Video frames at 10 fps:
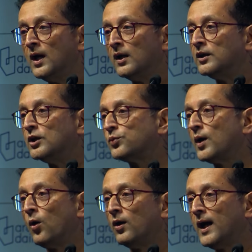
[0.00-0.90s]
these were
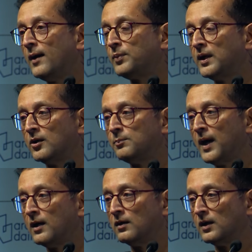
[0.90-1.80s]
all happening in
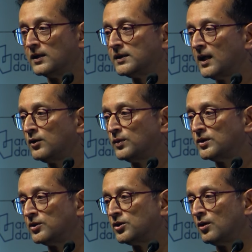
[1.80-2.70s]
parallel. Our site
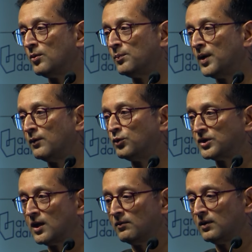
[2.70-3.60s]
visits in Mumbai
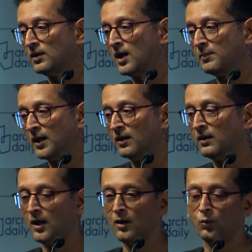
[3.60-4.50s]
was coming
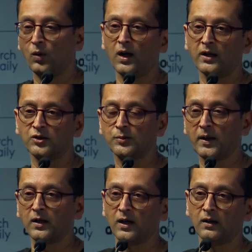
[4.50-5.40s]
and
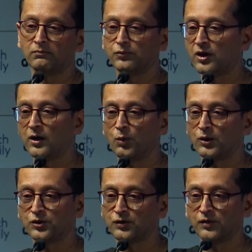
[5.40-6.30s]
spending
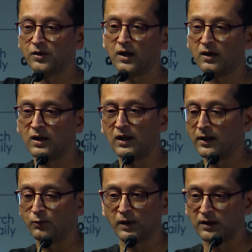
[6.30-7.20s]
3/4 of the day
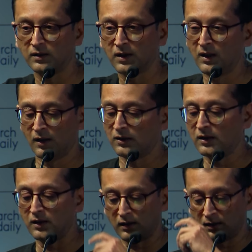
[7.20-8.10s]
dealing with
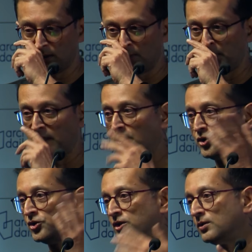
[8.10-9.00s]
the
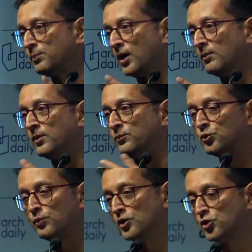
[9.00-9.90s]
complications and the
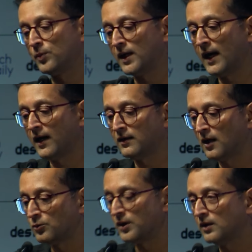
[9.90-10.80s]
problems which we had
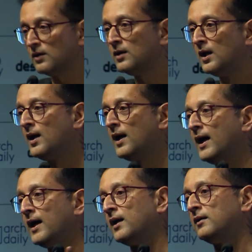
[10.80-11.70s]
out here,
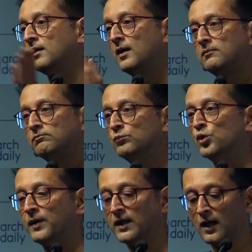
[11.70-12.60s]
and
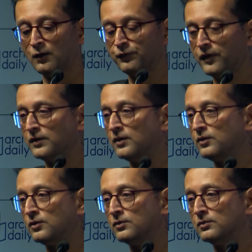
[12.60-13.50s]
moving down further
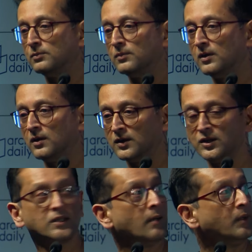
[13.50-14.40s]
to the
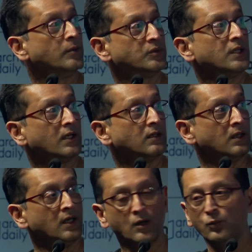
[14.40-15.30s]
suburbs and
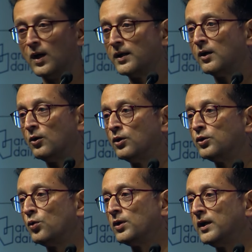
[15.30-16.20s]
working on a totally